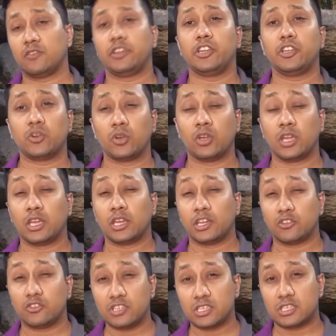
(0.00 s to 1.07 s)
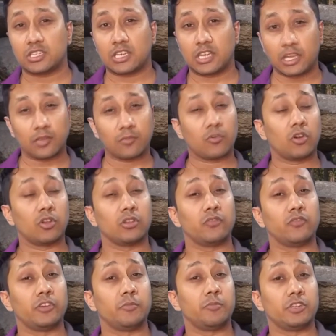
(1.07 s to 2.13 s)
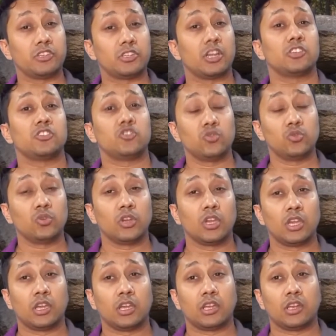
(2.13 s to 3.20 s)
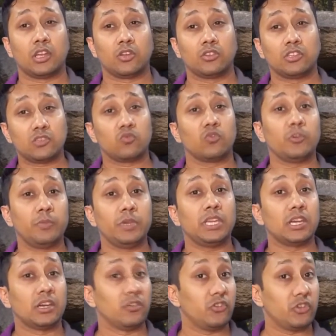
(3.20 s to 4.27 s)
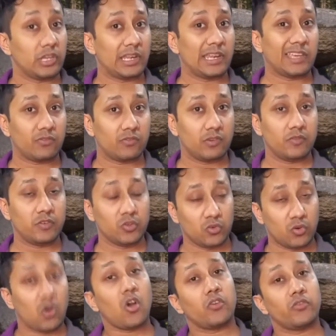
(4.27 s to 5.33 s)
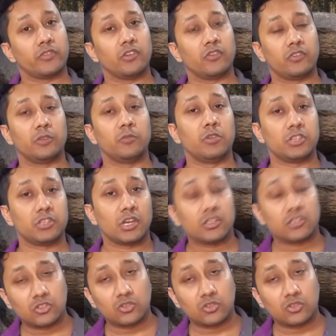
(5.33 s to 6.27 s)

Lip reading: video. Now this time on the Fitbit Charge 2. Now this would be a real life review of the Fitbit Charge